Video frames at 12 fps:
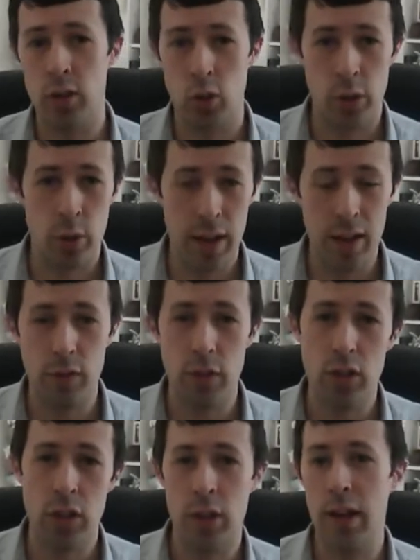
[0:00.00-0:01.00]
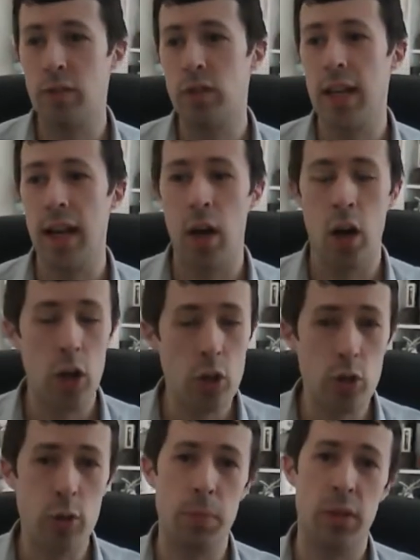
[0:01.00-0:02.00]
or you haven't, and you have to get
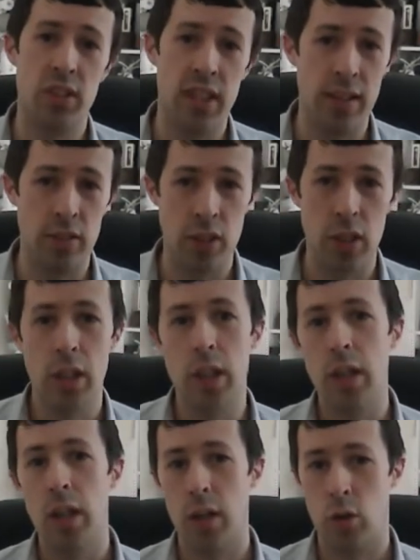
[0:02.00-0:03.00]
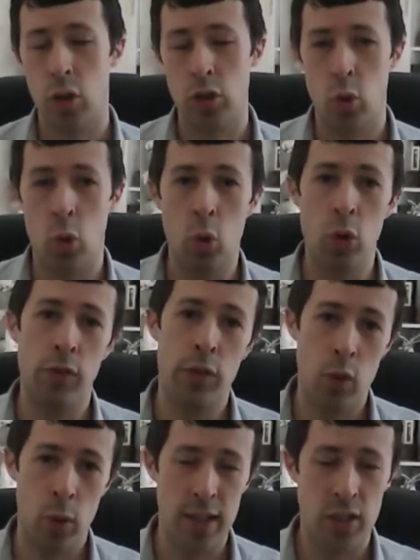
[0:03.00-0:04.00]
100% across all of the
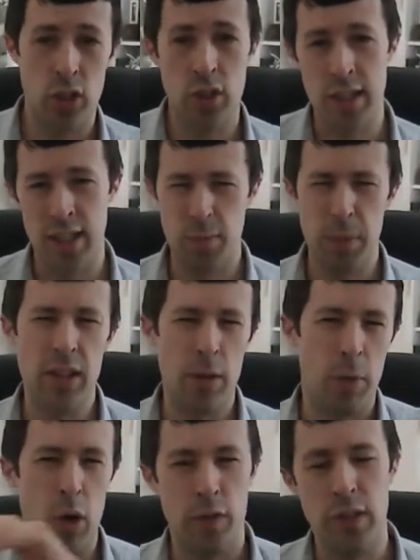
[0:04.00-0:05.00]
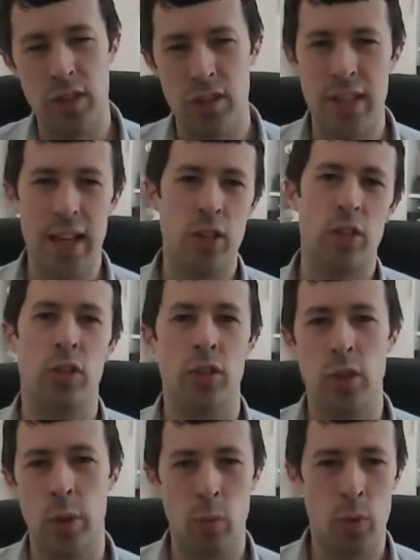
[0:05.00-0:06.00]
questions. I split them off into sections,
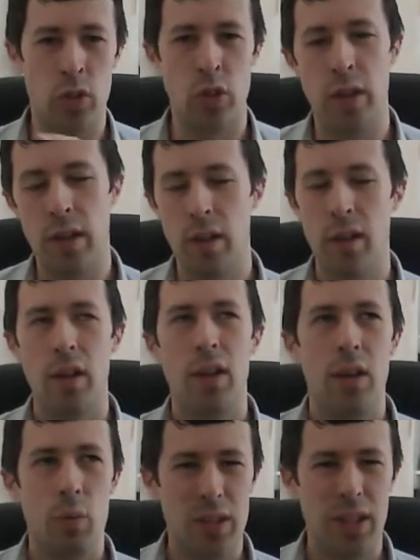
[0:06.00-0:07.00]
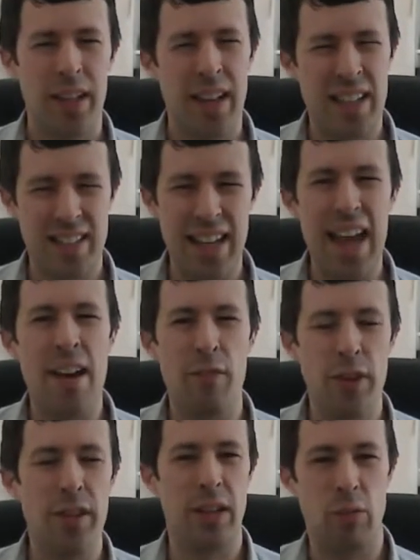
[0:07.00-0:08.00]
so it wasn't like you had to get
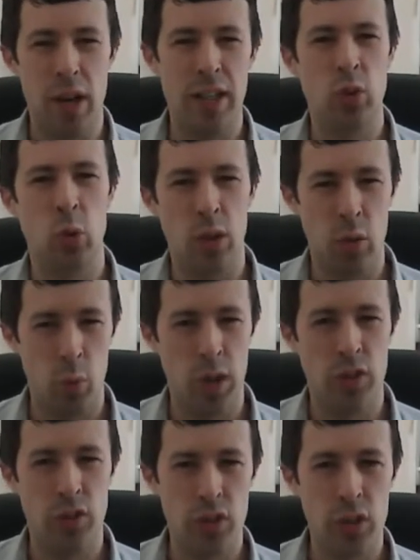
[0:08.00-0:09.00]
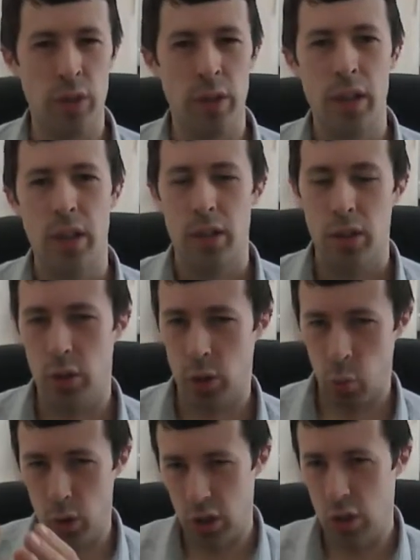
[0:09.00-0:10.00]
everything right all at once. You could
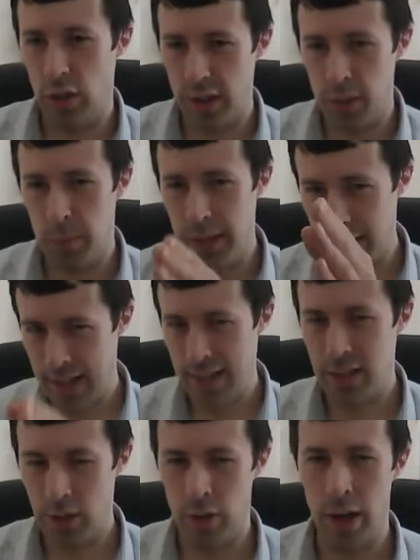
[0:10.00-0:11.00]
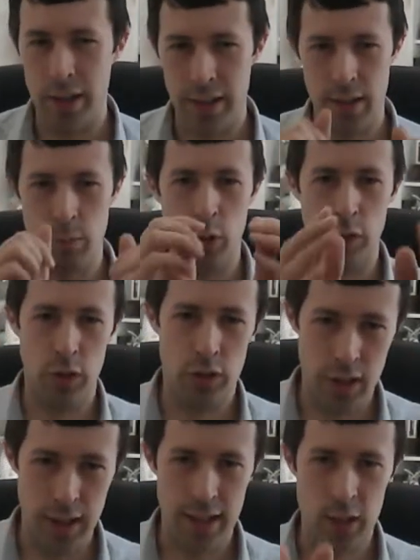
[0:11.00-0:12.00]
work on this bit, get it right, then move on to the
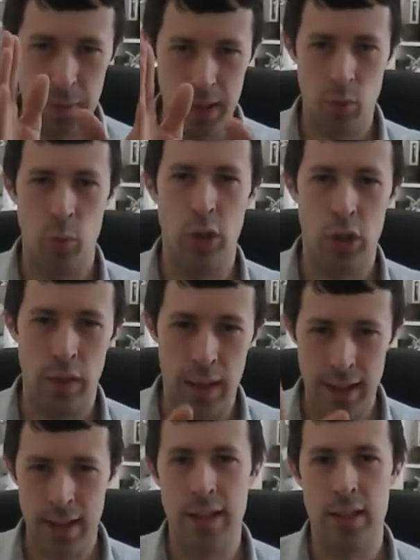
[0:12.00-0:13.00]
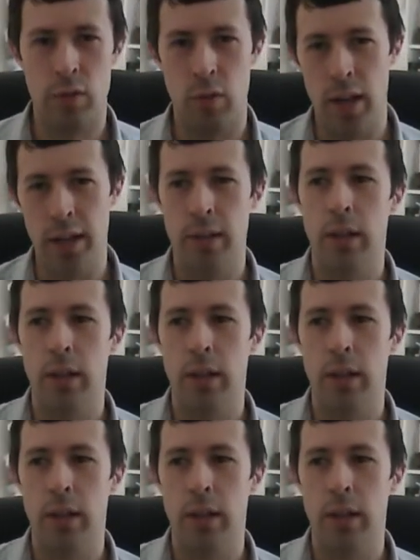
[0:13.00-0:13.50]
next bit, work on that, get it right.